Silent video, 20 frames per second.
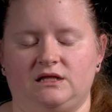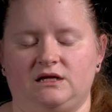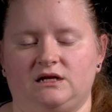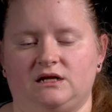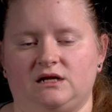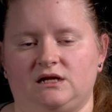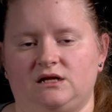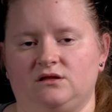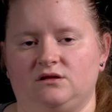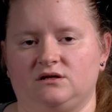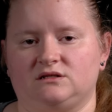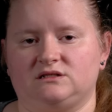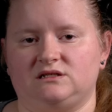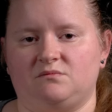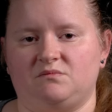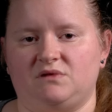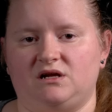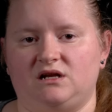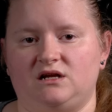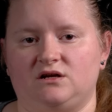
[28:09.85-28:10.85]
then he looked at
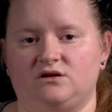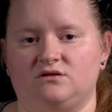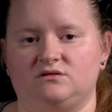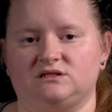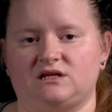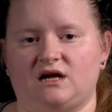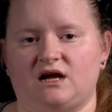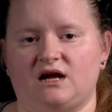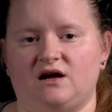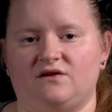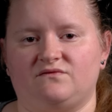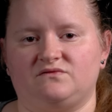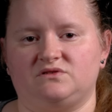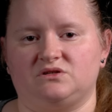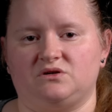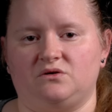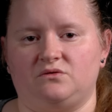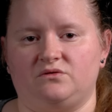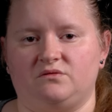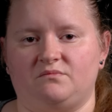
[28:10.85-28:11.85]
me and he goes, "I have to
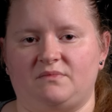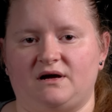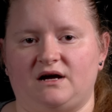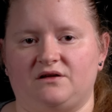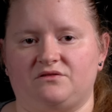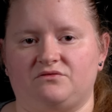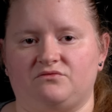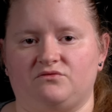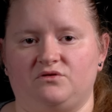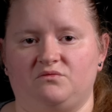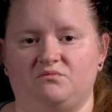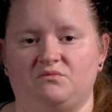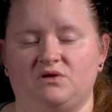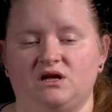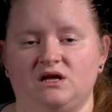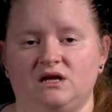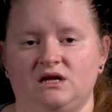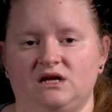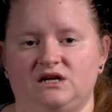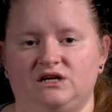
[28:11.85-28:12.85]
go to the bathroom.
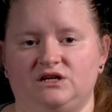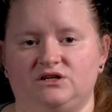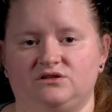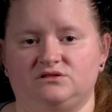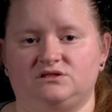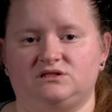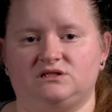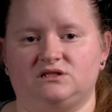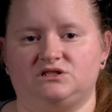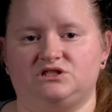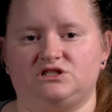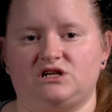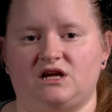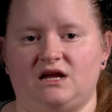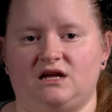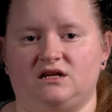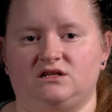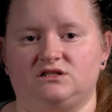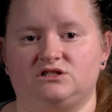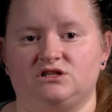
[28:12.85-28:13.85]
Here's the
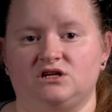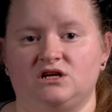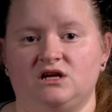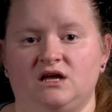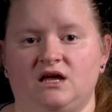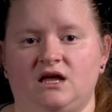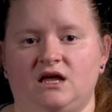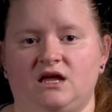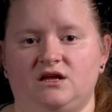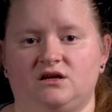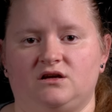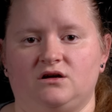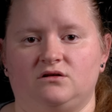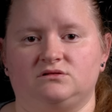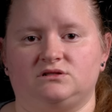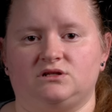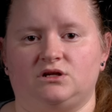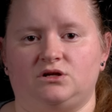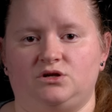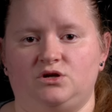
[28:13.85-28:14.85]
change." He
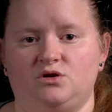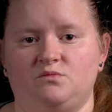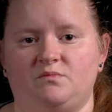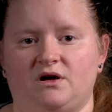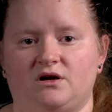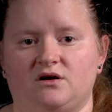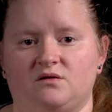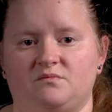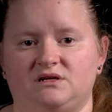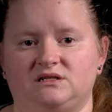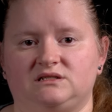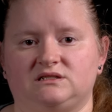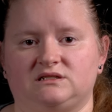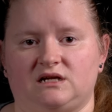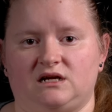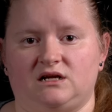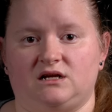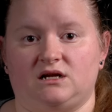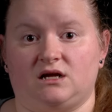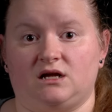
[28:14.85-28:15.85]
goes, "You better be
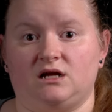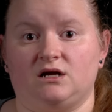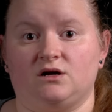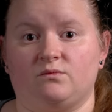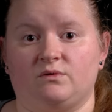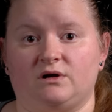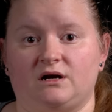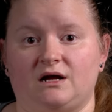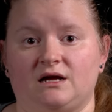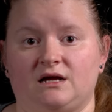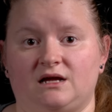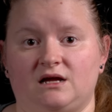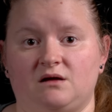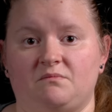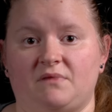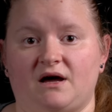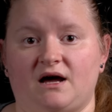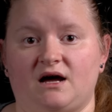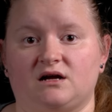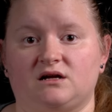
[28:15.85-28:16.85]
standing here when I get
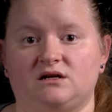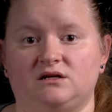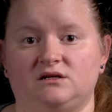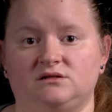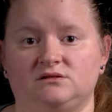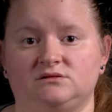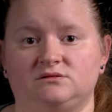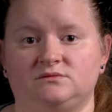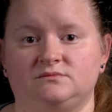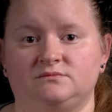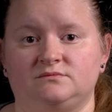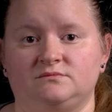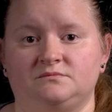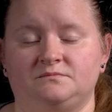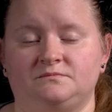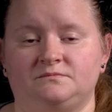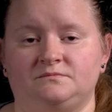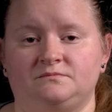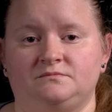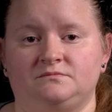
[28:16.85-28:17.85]
back."
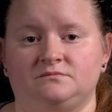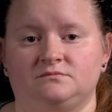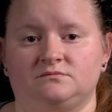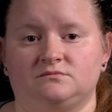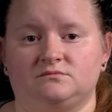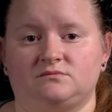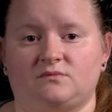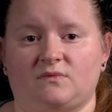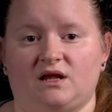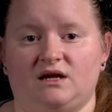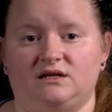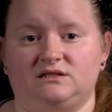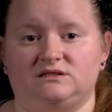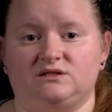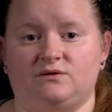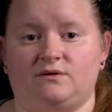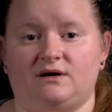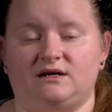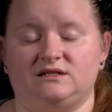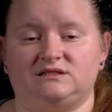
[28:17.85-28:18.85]
And
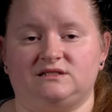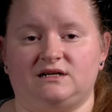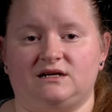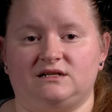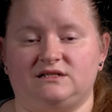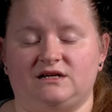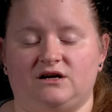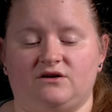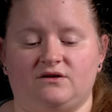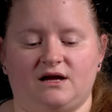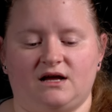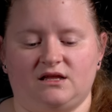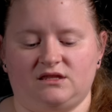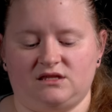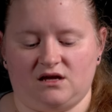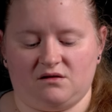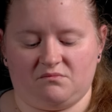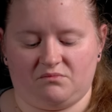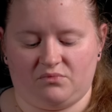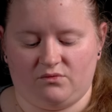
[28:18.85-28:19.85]
so I sat down. At
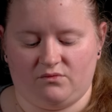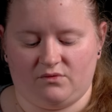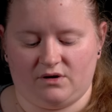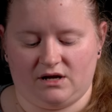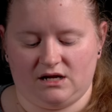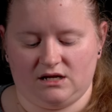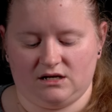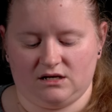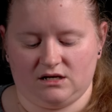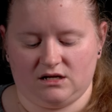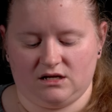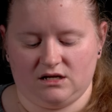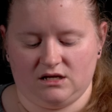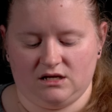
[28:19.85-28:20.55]
that point,